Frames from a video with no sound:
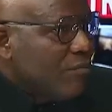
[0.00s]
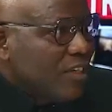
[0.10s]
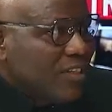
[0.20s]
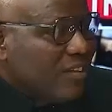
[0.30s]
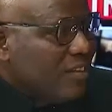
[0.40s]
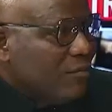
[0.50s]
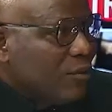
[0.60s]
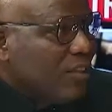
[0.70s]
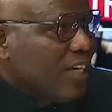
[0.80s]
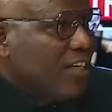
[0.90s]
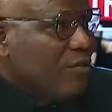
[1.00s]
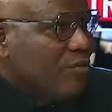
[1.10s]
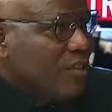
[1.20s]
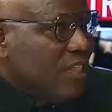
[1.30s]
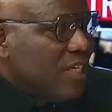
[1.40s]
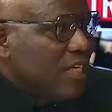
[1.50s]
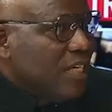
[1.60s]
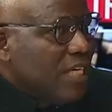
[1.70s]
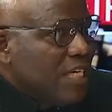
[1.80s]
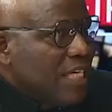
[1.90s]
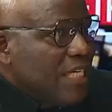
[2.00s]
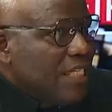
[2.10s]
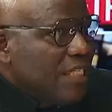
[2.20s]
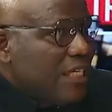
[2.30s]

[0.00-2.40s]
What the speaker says: basically, because at the end of the day, it's